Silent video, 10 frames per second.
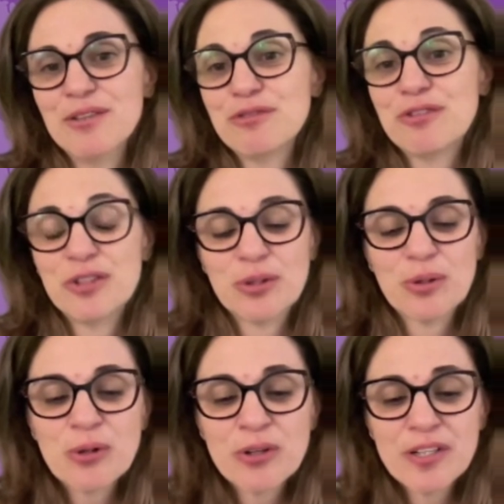you for your
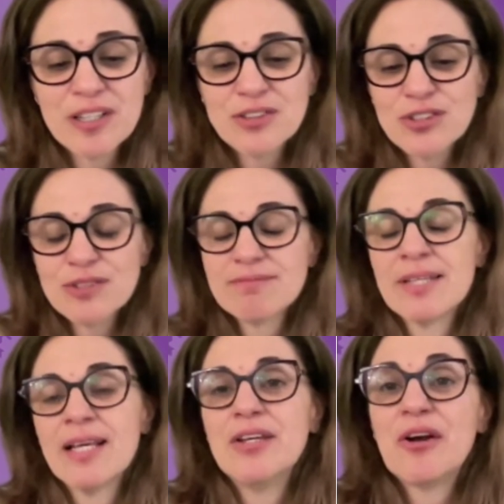courage,
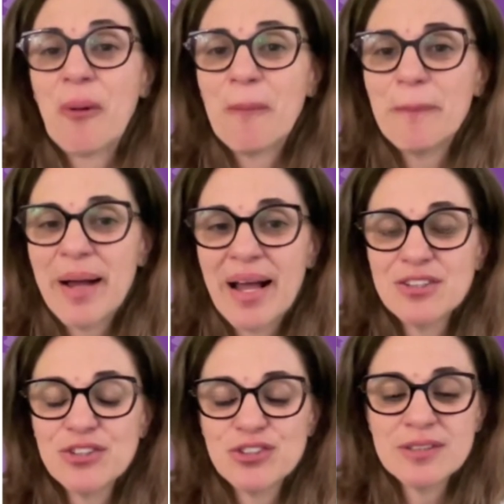your
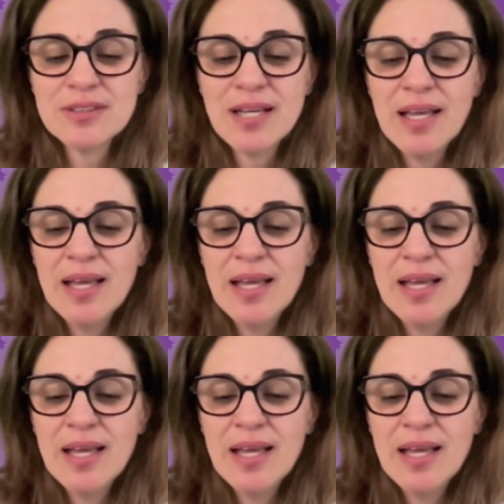compassion,